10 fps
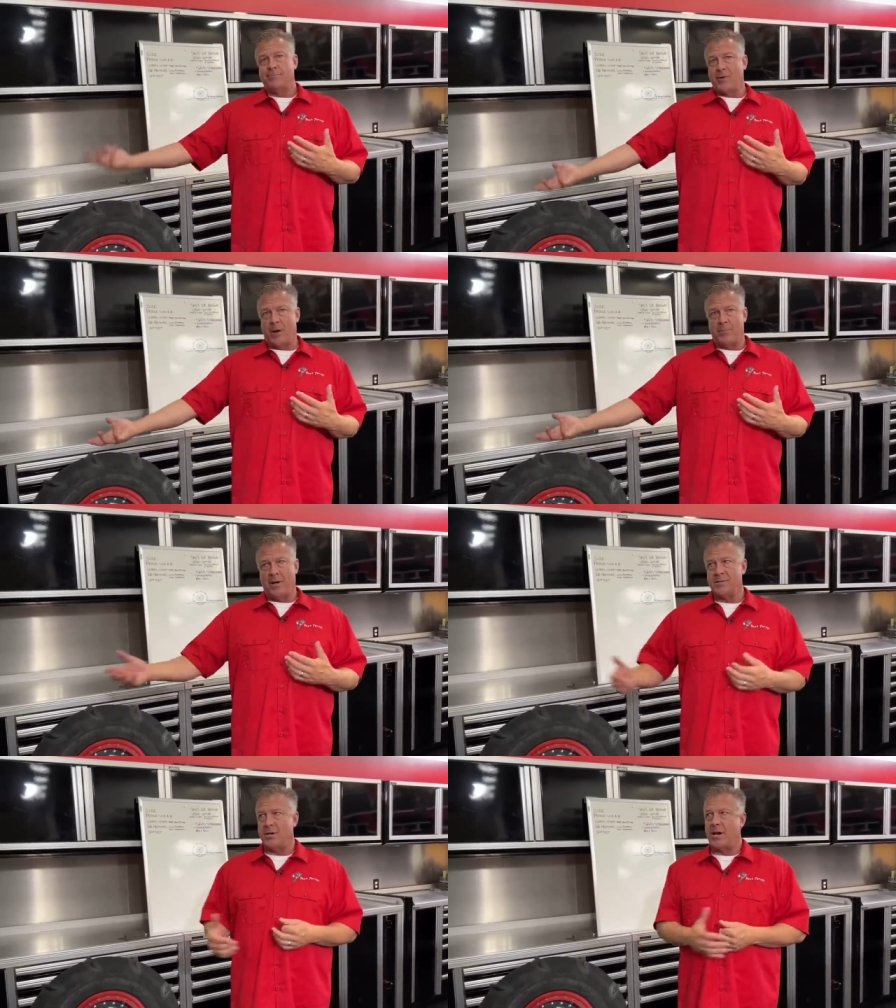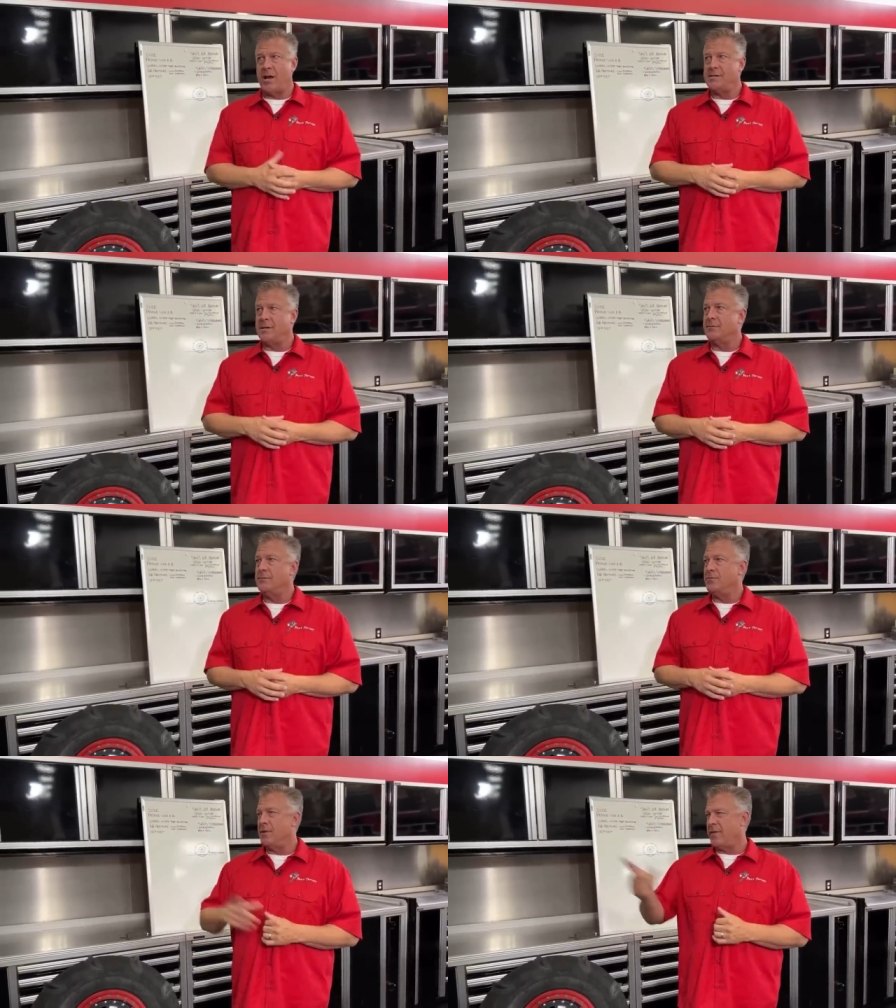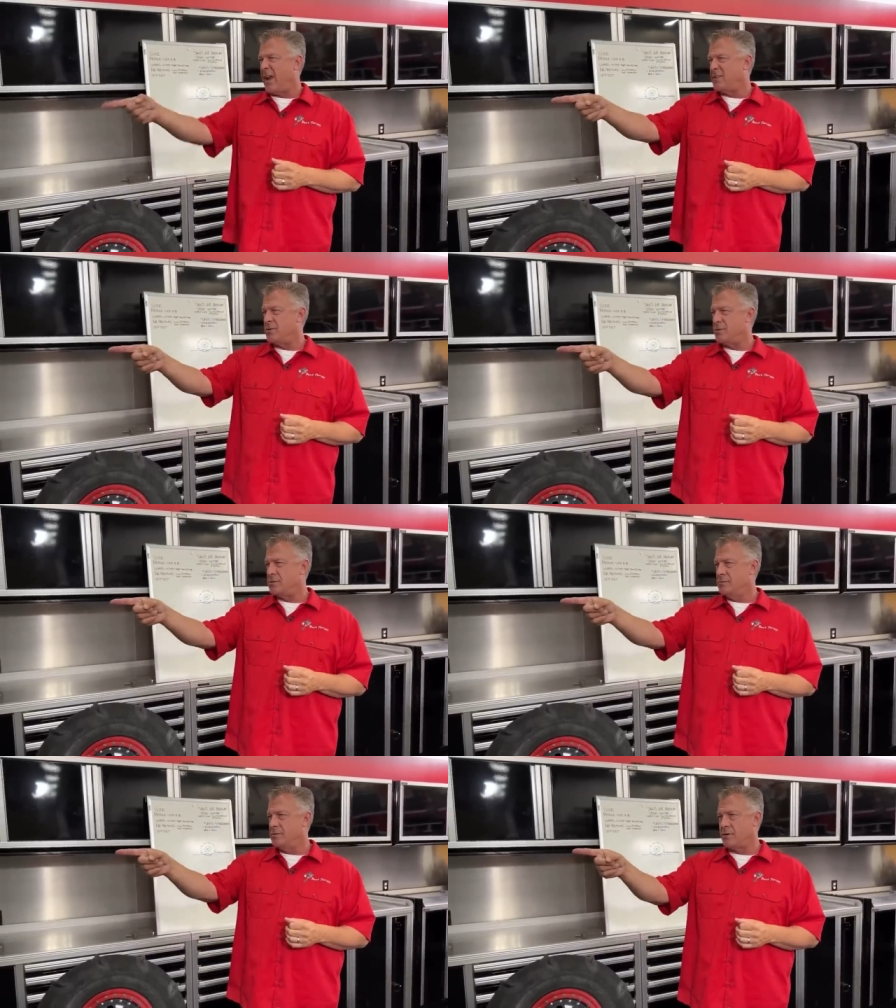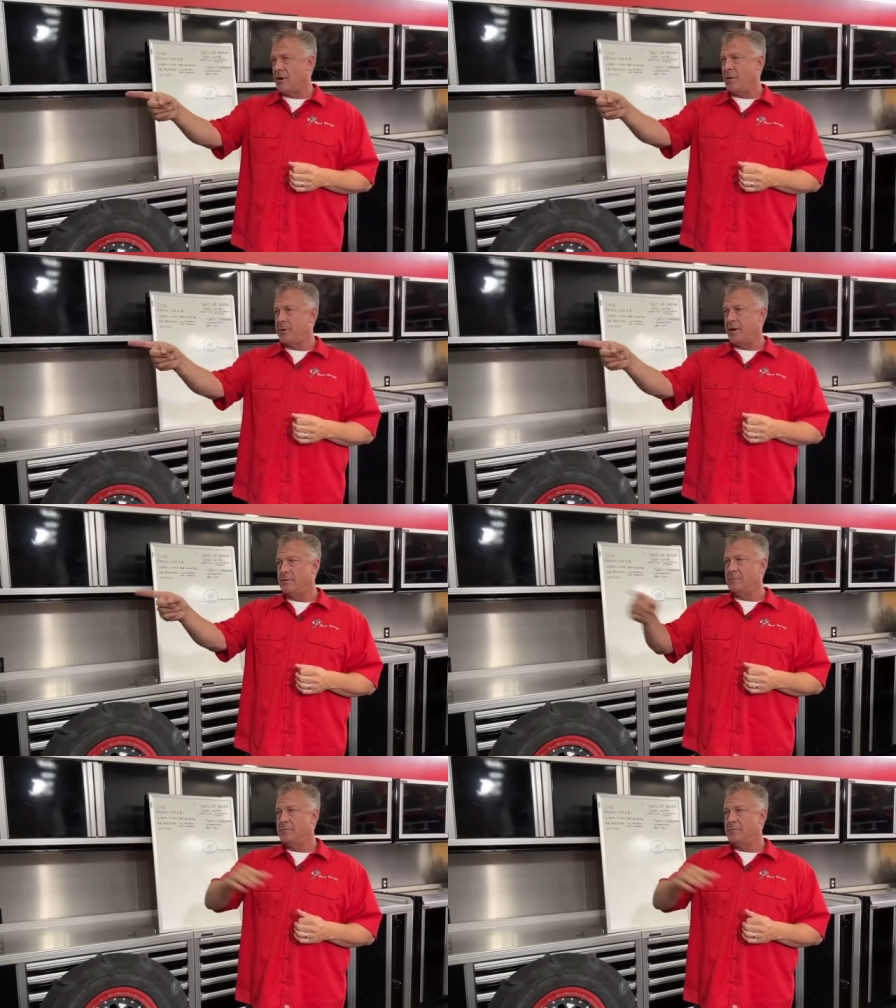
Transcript: Comp cut's a good idea. Hopefully that answers your comp cut